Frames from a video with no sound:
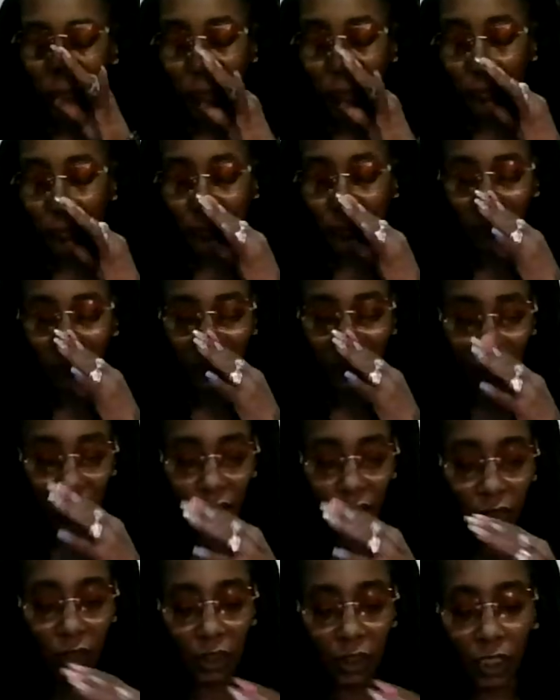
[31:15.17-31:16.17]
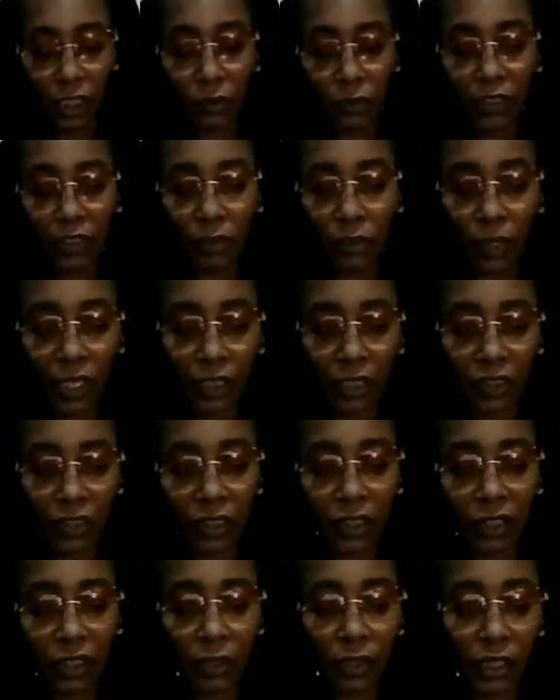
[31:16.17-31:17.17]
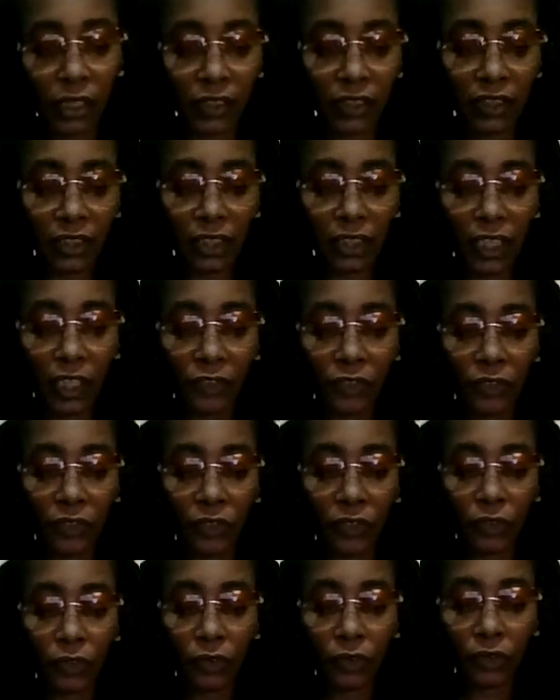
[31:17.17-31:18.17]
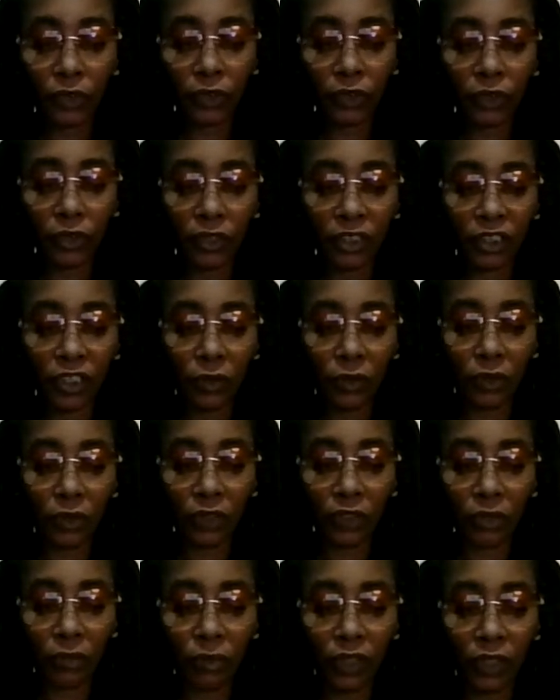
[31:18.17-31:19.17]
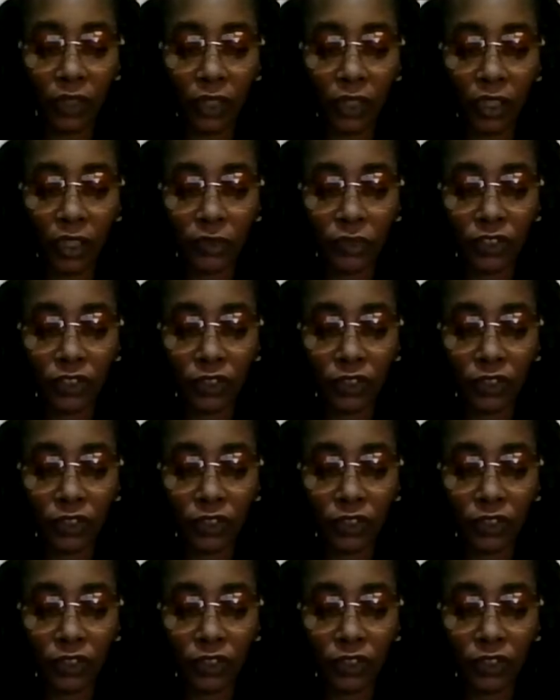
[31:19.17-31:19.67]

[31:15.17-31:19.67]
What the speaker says: You could tell when somebody's lusting after you, and you could tell when someone loves you.